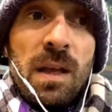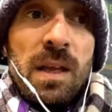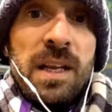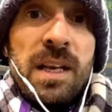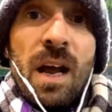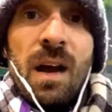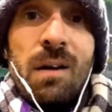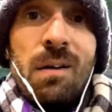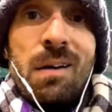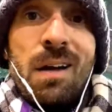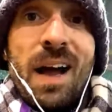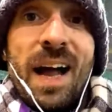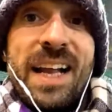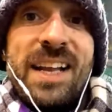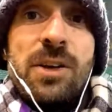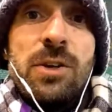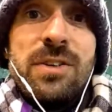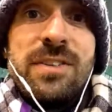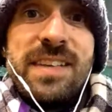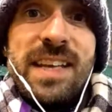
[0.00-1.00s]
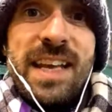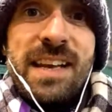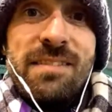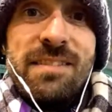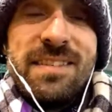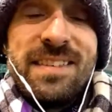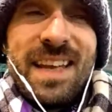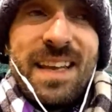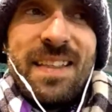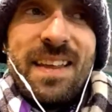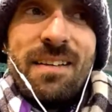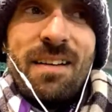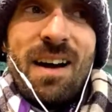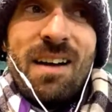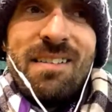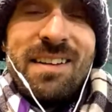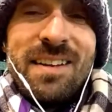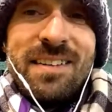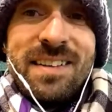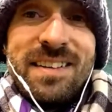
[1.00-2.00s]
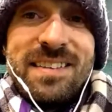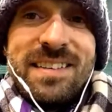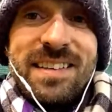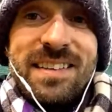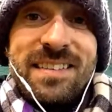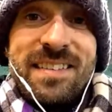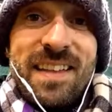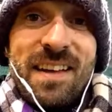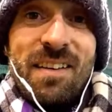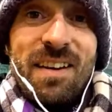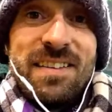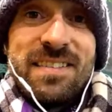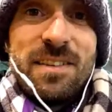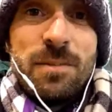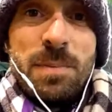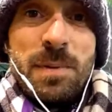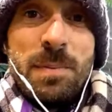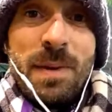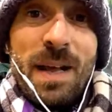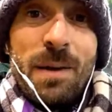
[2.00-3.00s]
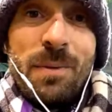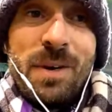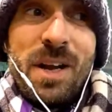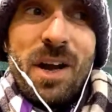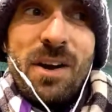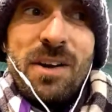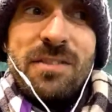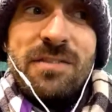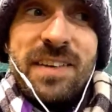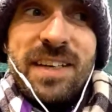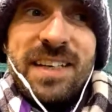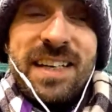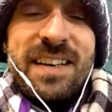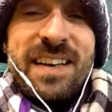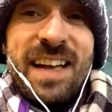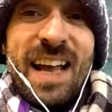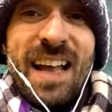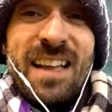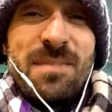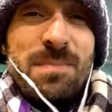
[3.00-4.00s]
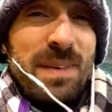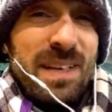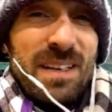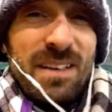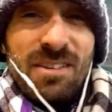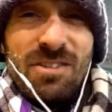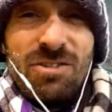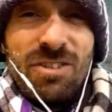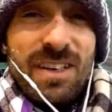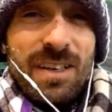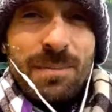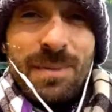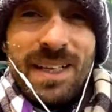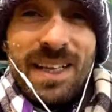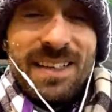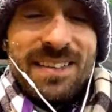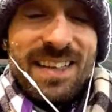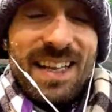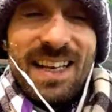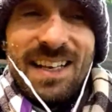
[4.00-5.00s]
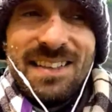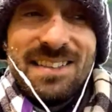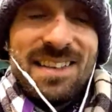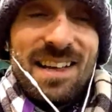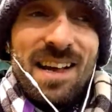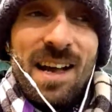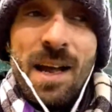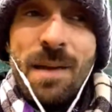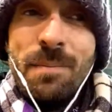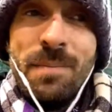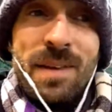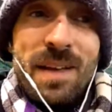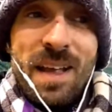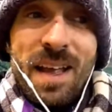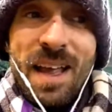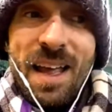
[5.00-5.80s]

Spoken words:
I could sit here and say there are illnesses and there are still people out with COVID, and it has been an incredibly unsettling time,